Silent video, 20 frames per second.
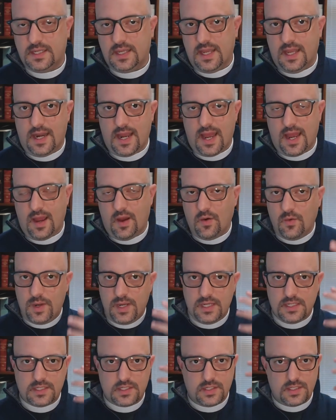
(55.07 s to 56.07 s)
and I
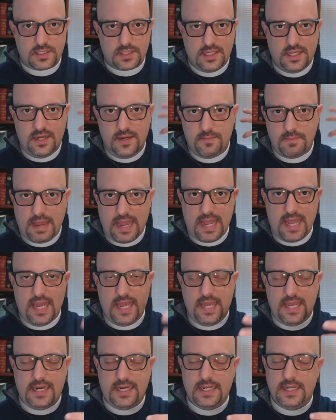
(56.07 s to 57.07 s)
always just get in my
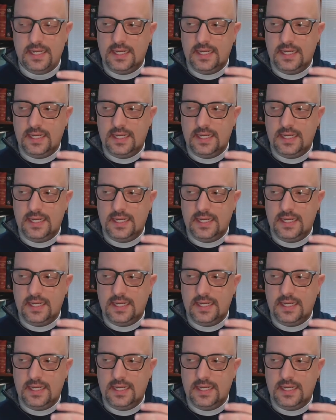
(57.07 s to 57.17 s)
head